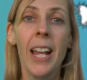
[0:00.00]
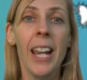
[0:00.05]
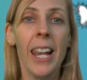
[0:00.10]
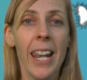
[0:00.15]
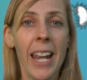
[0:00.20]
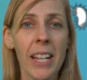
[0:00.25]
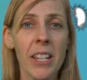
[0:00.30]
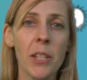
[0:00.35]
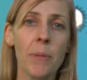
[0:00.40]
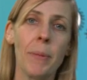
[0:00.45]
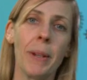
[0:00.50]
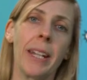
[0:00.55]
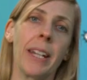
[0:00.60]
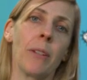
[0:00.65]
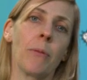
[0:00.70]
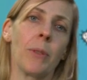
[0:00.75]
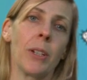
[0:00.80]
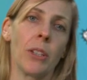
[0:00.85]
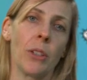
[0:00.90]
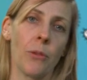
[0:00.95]
Let's
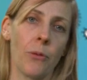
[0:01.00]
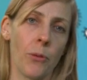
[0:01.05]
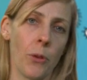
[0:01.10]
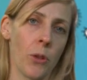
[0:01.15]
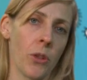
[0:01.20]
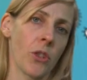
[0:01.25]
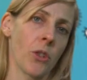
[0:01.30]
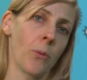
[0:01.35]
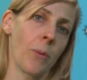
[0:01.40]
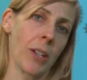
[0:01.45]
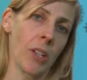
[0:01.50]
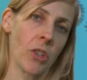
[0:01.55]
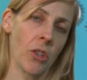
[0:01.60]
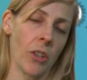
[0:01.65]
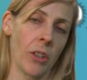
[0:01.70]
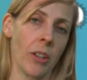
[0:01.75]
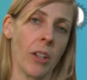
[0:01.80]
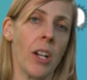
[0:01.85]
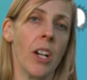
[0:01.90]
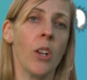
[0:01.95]
begin with the first
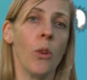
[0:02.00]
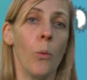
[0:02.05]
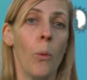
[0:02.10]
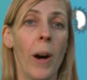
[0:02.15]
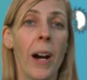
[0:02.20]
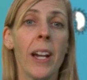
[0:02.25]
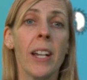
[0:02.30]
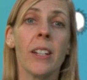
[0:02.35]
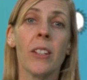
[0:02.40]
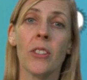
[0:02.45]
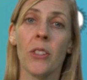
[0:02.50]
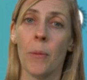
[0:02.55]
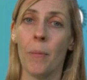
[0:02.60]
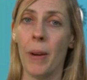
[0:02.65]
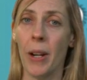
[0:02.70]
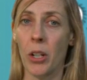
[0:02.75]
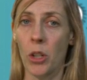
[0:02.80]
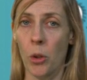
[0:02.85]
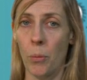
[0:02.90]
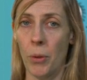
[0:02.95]
question. Why does the
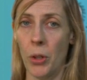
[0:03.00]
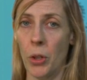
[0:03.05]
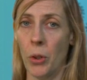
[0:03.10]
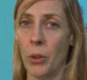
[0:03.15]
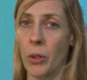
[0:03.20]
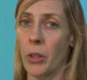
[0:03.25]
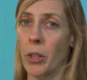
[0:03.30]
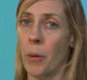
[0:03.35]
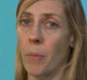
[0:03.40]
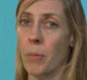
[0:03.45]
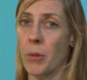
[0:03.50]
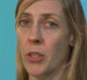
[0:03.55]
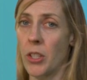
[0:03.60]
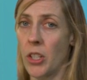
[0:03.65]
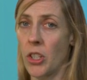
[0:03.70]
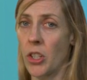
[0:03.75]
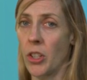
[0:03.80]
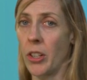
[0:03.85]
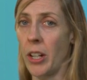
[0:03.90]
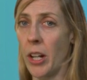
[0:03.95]
microbiota
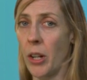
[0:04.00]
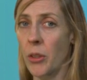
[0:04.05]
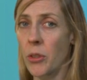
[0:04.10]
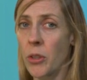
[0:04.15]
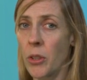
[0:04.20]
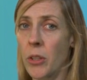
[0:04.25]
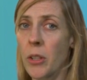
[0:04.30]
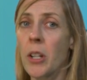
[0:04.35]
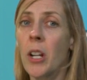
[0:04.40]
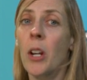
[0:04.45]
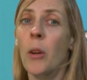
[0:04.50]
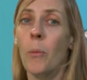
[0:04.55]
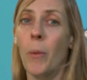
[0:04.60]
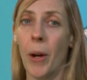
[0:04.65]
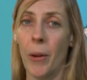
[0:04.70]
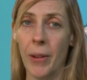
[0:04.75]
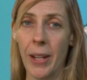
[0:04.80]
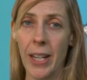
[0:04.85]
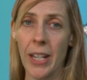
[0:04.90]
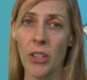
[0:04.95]
composition alter
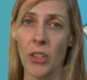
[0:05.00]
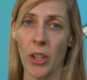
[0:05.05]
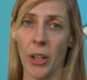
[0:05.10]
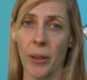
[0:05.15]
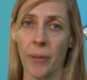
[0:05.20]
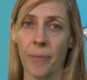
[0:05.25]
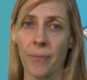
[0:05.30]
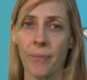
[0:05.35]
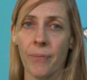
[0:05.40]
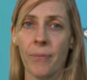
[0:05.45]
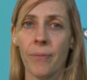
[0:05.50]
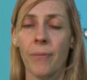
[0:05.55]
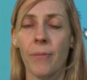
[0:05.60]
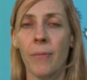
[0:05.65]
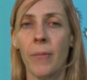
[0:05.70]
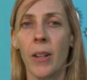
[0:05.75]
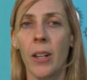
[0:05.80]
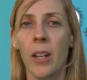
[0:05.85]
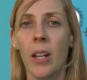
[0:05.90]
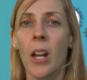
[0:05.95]
while aging?
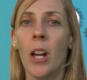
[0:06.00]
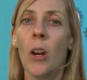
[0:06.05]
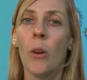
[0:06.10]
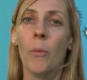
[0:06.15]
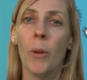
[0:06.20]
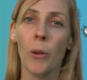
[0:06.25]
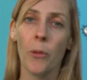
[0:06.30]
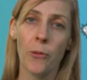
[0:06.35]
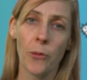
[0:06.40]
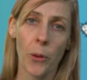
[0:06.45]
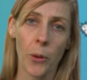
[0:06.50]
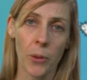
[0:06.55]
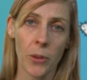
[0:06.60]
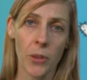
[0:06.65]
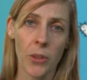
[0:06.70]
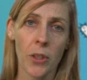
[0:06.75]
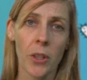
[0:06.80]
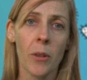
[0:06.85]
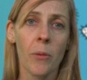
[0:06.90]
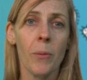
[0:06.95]
Well,
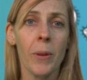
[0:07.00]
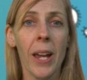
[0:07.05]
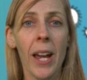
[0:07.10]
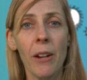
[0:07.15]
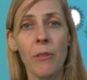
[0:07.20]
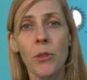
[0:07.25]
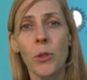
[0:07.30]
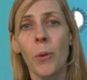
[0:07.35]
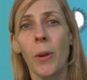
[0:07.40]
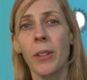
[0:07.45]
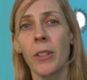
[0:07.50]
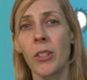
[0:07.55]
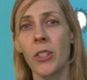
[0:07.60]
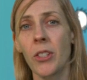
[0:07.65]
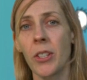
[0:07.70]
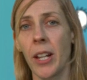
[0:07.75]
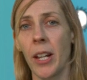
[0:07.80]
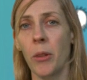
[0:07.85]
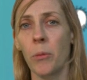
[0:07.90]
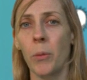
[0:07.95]
first, we have to
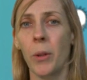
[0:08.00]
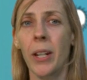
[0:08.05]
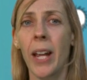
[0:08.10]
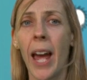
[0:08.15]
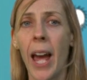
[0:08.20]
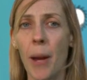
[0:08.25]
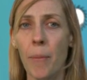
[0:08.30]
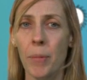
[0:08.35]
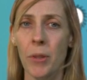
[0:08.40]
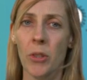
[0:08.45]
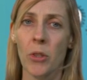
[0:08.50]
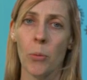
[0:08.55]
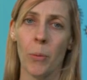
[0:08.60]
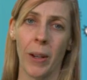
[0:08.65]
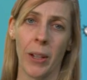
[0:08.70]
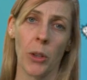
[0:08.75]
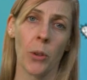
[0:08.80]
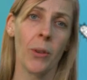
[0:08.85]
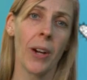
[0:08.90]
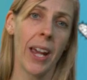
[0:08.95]
understand what happens
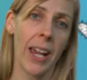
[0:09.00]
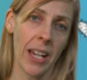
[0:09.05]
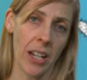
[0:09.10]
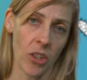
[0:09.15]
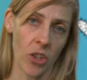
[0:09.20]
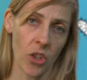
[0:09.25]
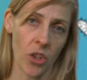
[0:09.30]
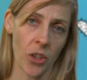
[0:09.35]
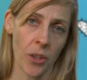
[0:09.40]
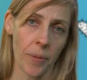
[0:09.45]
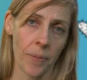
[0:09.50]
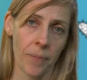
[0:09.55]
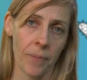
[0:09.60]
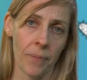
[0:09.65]
when you age.